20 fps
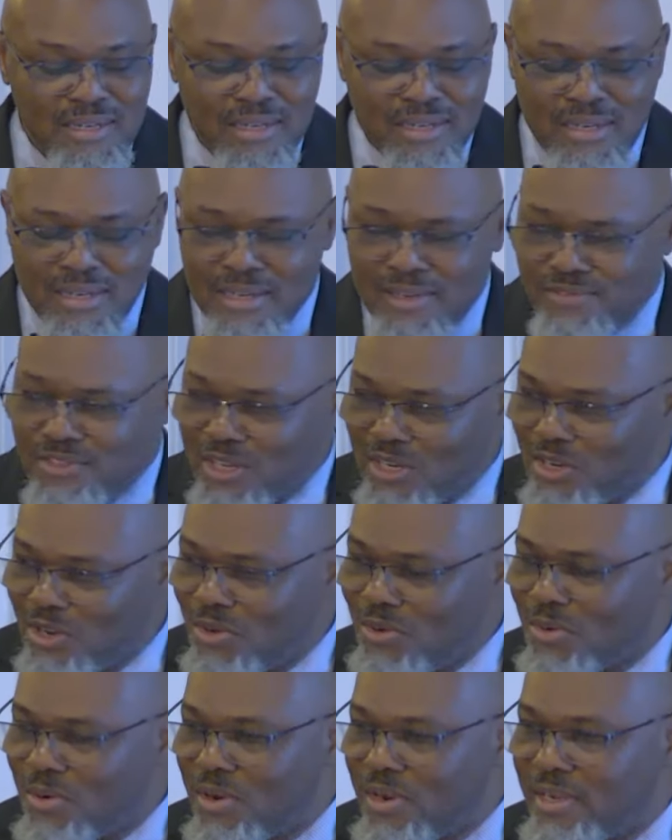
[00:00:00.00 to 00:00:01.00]
of the
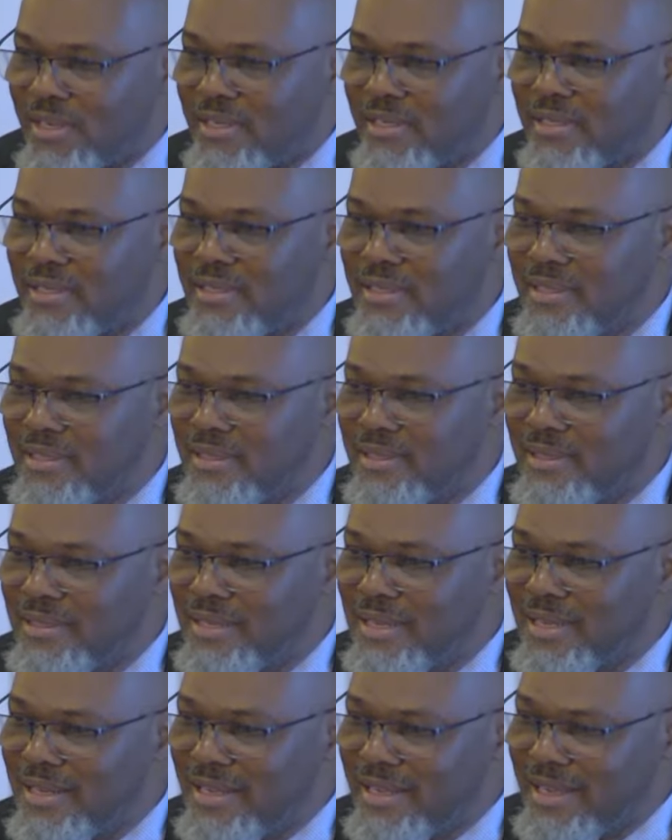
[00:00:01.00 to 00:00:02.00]
Lord
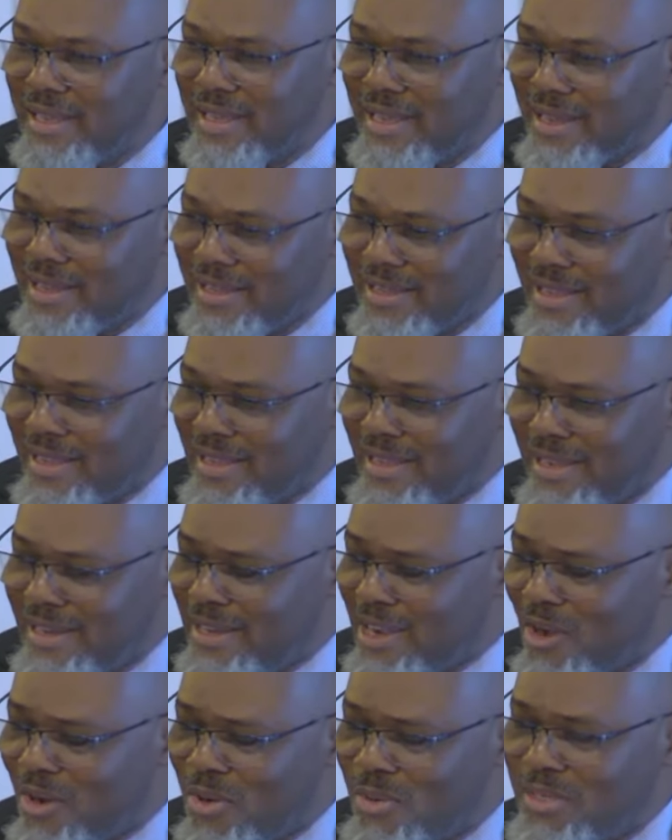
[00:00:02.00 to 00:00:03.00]

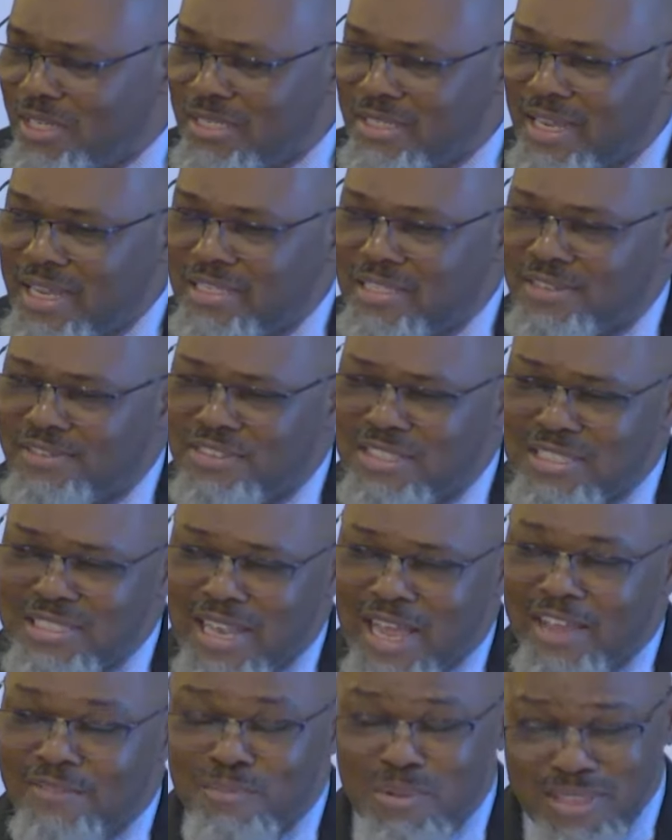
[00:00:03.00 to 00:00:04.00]
in all the days of his
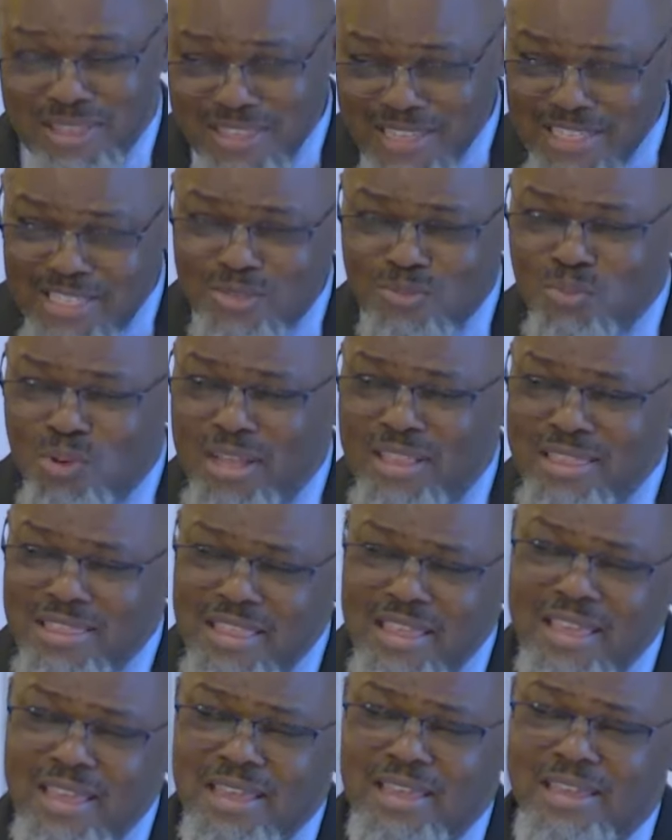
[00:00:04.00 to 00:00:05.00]
life. But this one
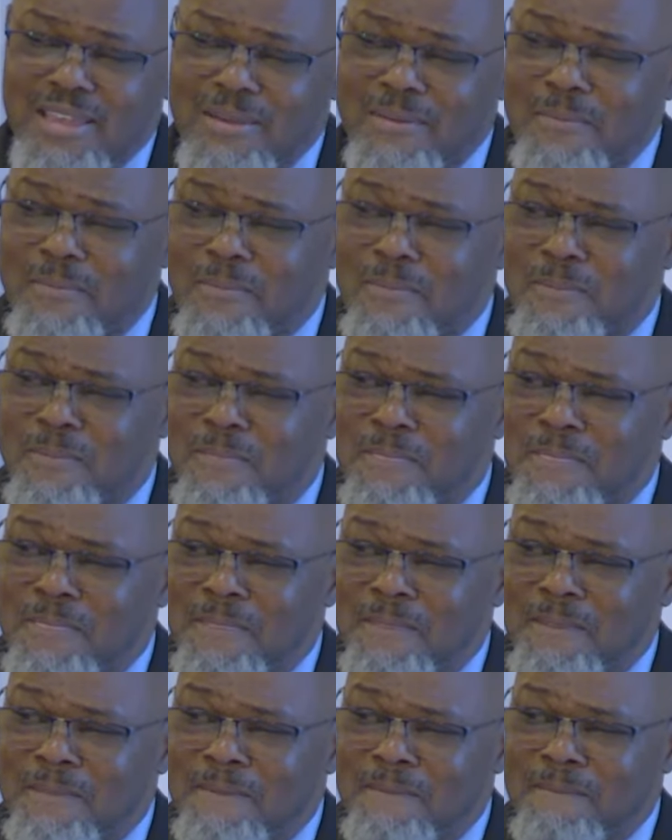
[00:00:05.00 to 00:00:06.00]
thing
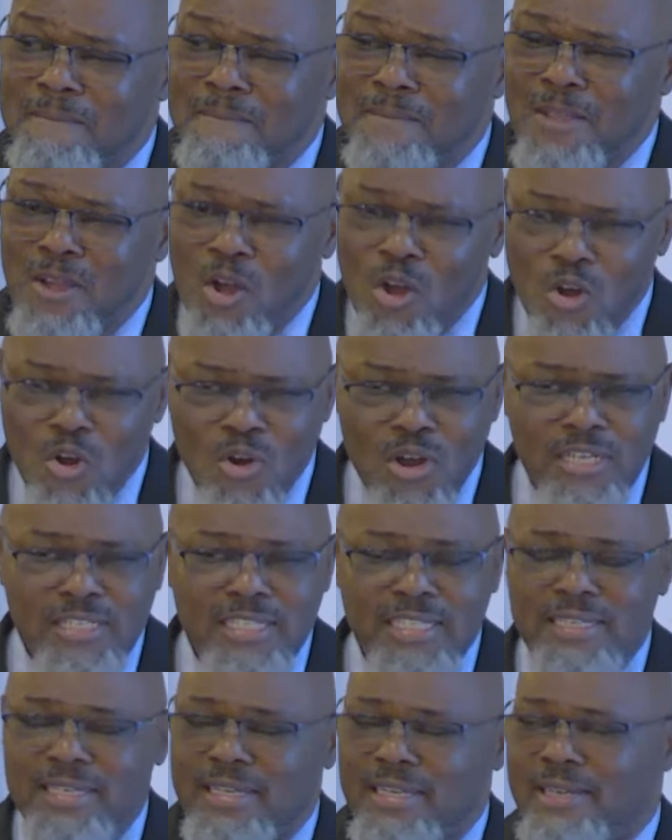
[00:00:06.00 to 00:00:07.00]

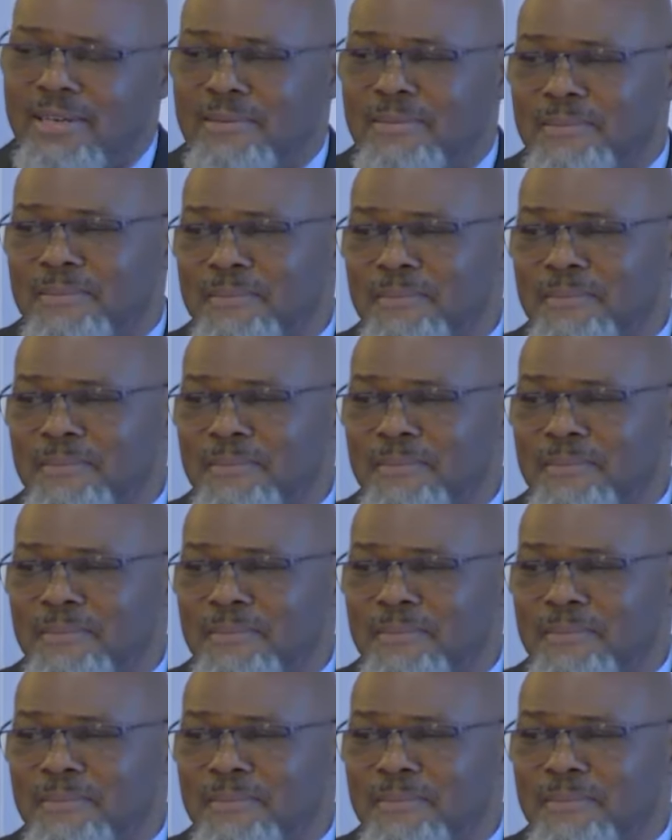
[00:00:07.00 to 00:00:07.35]
haunted him.